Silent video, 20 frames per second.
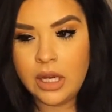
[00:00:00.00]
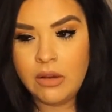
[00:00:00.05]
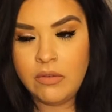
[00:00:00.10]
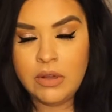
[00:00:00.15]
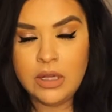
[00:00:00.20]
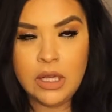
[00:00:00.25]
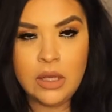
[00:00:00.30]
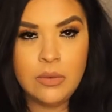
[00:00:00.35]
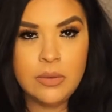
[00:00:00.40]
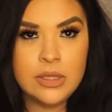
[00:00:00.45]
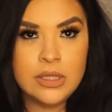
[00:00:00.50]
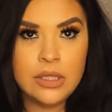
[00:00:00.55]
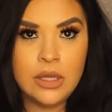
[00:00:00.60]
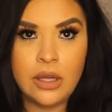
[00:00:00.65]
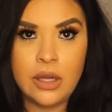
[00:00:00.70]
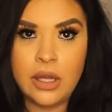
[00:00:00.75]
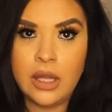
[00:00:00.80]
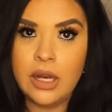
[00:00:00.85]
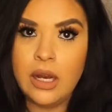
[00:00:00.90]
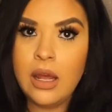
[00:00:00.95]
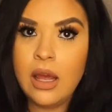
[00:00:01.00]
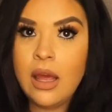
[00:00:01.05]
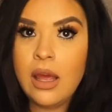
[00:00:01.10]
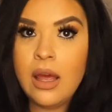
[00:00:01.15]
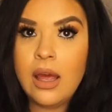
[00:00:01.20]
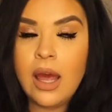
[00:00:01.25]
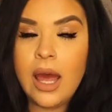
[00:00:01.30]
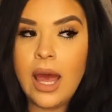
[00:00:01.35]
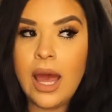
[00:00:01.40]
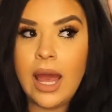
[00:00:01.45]
Everything was good.
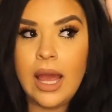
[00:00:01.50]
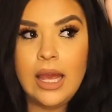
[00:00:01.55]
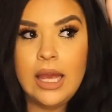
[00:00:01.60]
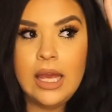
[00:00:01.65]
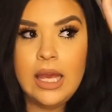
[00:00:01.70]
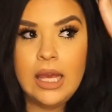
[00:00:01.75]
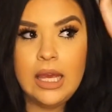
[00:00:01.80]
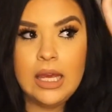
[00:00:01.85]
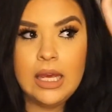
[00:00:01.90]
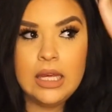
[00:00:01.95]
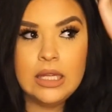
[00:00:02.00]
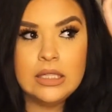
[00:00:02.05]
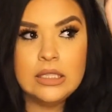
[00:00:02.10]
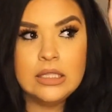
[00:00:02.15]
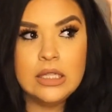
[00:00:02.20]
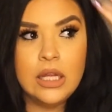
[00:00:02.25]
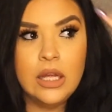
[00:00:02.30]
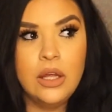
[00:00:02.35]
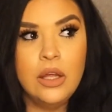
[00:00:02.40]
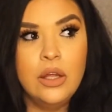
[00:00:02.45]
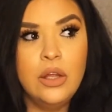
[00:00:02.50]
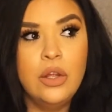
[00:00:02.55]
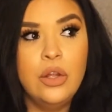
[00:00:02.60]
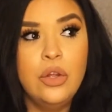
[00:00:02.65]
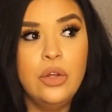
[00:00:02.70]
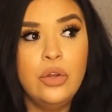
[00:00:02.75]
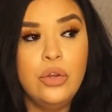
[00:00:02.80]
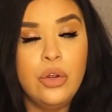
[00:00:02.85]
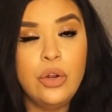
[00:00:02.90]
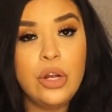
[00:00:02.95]
I hit
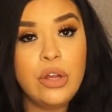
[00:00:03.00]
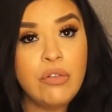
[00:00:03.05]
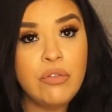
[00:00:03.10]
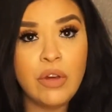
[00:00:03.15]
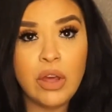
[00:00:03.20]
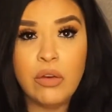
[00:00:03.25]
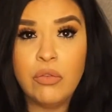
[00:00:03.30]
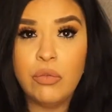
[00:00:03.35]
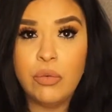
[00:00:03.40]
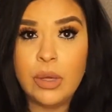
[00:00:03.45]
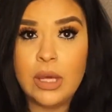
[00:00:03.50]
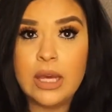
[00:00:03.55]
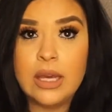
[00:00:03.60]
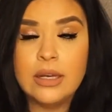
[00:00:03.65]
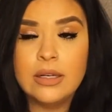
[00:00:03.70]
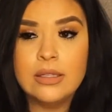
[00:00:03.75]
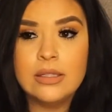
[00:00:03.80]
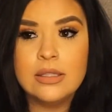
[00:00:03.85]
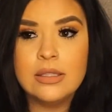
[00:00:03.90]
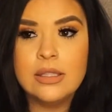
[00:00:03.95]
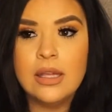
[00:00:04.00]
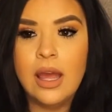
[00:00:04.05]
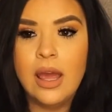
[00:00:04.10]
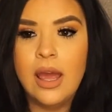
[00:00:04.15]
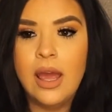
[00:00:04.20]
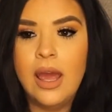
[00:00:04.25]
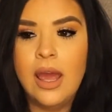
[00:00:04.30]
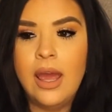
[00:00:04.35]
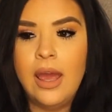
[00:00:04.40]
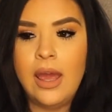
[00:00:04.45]
35 weeks,
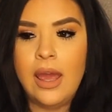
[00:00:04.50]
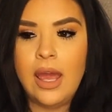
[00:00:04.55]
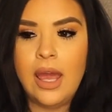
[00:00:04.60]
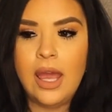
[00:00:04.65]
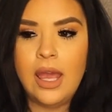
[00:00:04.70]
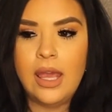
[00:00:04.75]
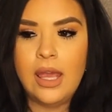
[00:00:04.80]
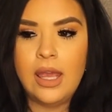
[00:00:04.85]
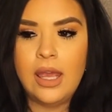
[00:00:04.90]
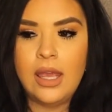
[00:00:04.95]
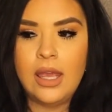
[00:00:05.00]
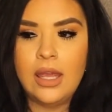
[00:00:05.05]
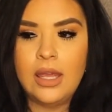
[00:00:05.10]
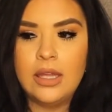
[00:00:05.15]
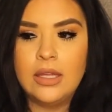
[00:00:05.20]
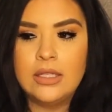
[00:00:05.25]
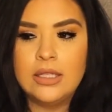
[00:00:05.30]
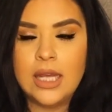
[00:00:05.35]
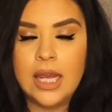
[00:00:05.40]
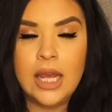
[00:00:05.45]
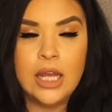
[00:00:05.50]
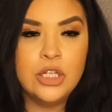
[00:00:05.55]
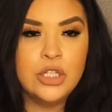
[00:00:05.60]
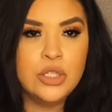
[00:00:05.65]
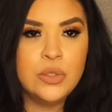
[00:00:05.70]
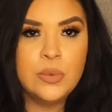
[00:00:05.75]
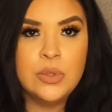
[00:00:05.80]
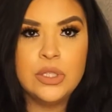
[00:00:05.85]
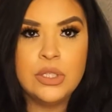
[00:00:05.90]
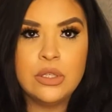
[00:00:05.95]
and I had
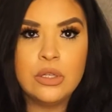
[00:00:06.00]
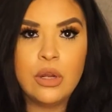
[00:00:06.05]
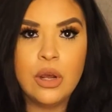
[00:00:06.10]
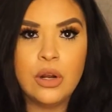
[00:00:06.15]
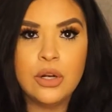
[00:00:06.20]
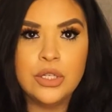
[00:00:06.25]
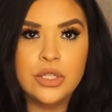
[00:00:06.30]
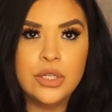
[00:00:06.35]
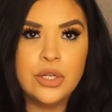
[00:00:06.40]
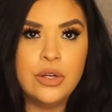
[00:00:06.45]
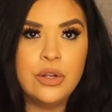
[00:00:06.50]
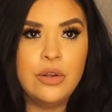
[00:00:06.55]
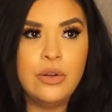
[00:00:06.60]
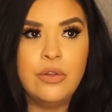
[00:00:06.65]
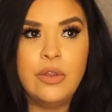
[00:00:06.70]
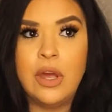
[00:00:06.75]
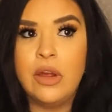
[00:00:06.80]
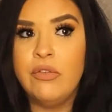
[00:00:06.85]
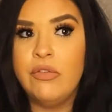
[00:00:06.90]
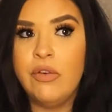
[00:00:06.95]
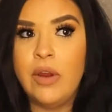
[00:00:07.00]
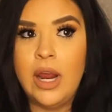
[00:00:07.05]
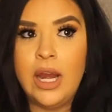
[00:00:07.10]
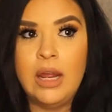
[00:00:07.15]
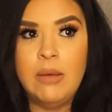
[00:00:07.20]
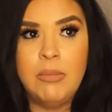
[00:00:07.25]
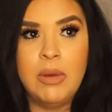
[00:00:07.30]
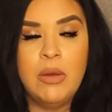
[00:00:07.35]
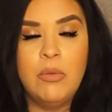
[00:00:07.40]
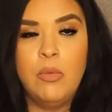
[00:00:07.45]
just went to the doctor that
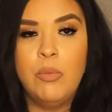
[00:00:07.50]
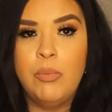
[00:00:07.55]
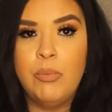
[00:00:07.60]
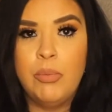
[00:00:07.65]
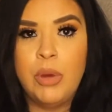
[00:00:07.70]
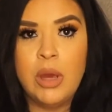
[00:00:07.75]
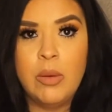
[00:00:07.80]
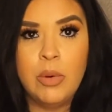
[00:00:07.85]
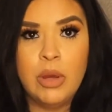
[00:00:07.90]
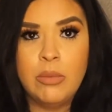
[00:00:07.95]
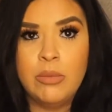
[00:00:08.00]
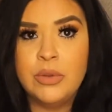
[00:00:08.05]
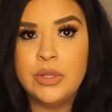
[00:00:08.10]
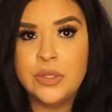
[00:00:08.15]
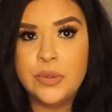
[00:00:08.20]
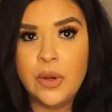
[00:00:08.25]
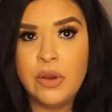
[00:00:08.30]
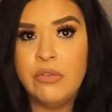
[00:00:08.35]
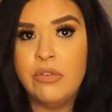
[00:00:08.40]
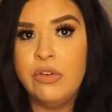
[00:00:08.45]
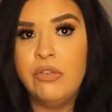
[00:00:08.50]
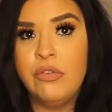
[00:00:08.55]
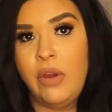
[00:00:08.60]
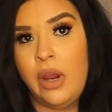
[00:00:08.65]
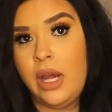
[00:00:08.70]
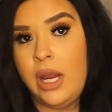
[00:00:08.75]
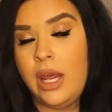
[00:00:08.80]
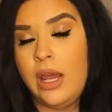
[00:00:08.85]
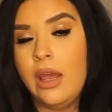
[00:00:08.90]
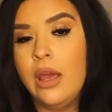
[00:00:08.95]
Friday. My appointments were every
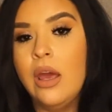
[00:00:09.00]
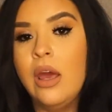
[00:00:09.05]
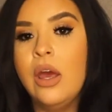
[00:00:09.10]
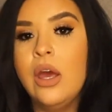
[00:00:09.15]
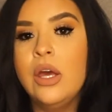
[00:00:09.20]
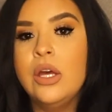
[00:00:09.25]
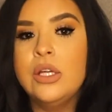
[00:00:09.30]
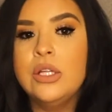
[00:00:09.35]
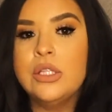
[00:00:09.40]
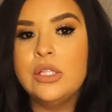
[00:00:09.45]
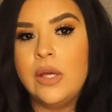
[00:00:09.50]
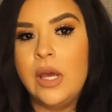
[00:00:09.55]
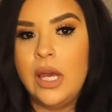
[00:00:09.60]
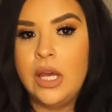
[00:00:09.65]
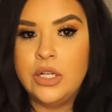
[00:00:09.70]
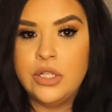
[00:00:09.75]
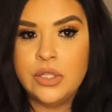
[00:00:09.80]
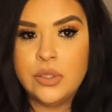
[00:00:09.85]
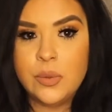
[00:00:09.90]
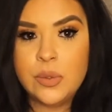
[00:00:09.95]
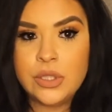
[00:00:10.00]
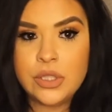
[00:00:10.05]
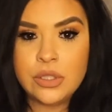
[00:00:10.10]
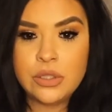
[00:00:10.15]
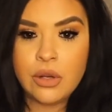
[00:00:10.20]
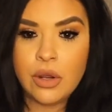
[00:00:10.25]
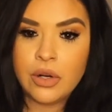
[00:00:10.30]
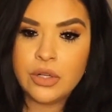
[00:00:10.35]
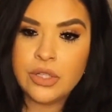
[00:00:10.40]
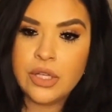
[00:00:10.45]
Friday. So I had just went to the
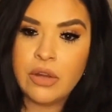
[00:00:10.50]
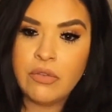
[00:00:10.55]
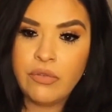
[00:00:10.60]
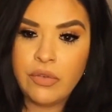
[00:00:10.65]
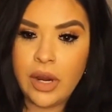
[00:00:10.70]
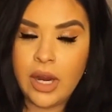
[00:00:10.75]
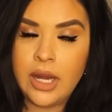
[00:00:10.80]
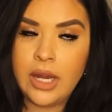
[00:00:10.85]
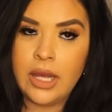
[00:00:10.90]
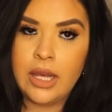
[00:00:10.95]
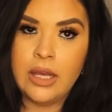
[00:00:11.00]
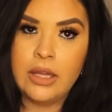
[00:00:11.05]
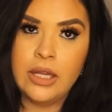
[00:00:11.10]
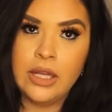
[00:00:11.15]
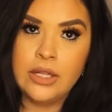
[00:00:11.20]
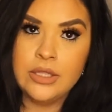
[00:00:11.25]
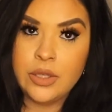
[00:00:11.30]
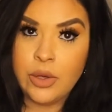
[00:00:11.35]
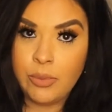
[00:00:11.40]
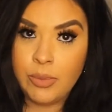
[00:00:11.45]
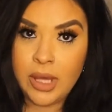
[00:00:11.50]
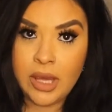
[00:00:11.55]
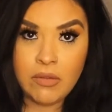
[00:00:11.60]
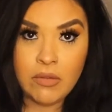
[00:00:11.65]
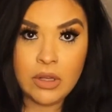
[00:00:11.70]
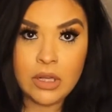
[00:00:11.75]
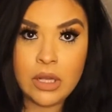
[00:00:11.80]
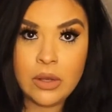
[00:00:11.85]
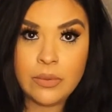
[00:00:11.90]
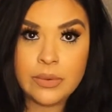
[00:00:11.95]
doctor that Friday. They told me
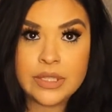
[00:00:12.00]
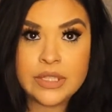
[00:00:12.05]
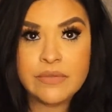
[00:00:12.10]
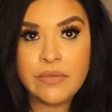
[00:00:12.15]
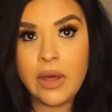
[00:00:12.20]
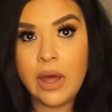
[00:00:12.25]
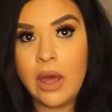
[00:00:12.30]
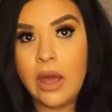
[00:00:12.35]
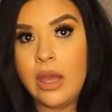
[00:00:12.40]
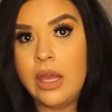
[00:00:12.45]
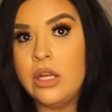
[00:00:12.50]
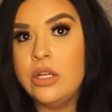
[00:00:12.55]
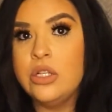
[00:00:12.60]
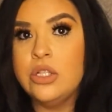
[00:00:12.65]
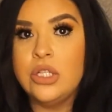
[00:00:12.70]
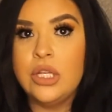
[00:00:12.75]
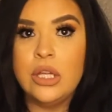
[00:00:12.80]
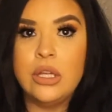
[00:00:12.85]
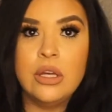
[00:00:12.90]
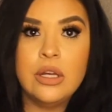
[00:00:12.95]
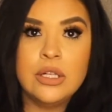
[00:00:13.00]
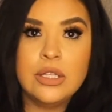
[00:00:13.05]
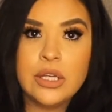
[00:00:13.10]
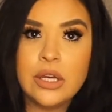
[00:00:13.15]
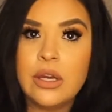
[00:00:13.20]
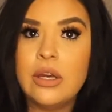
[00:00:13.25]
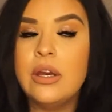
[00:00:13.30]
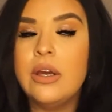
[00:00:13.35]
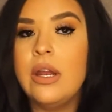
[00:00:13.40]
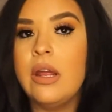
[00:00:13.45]
everything was fine. She looked
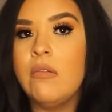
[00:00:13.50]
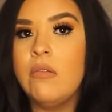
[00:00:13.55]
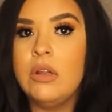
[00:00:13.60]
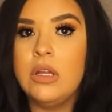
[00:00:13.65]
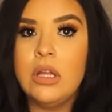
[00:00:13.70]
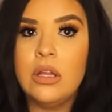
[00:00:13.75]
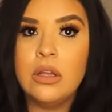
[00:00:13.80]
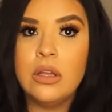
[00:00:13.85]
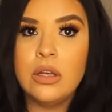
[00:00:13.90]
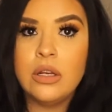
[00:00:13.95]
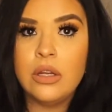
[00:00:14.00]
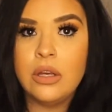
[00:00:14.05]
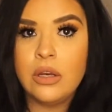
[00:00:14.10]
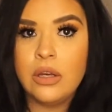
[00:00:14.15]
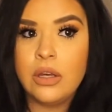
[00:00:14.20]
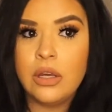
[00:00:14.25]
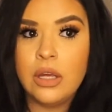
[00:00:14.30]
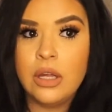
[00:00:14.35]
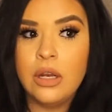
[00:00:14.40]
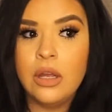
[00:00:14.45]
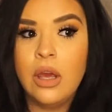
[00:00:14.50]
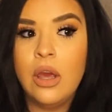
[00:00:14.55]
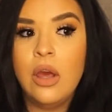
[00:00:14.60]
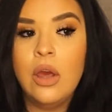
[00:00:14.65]
good. Everything looked good.